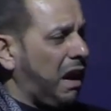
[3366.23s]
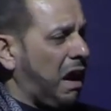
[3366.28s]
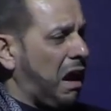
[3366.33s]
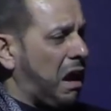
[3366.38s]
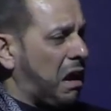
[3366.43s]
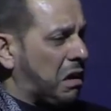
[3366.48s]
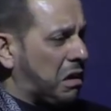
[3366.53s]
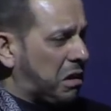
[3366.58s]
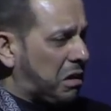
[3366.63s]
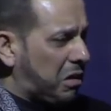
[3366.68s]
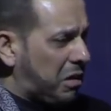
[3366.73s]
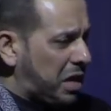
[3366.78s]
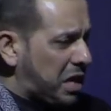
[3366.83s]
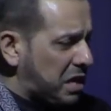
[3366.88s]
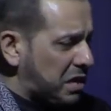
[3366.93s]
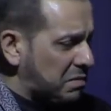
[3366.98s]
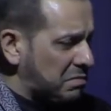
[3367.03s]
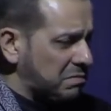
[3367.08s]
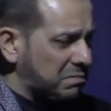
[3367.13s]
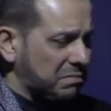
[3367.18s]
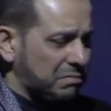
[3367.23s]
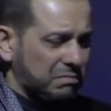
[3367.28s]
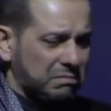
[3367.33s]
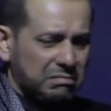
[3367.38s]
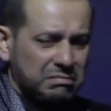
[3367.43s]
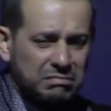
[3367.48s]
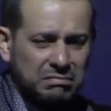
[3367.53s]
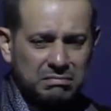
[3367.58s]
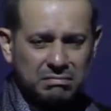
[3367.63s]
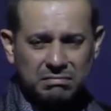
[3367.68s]
hungry.
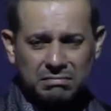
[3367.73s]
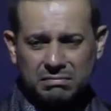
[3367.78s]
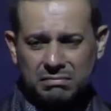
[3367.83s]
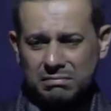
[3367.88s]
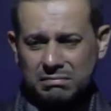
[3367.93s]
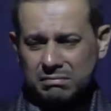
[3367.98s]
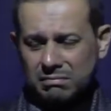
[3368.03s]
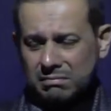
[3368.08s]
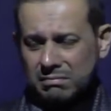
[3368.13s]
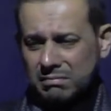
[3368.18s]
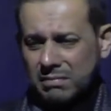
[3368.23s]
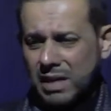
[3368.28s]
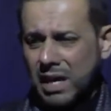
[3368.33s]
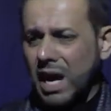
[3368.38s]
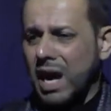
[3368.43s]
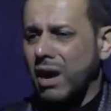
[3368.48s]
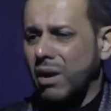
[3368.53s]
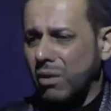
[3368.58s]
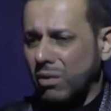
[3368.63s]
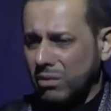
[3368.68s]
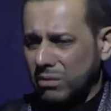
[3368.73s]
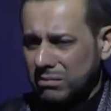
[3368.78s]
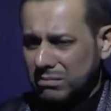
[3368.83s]
How?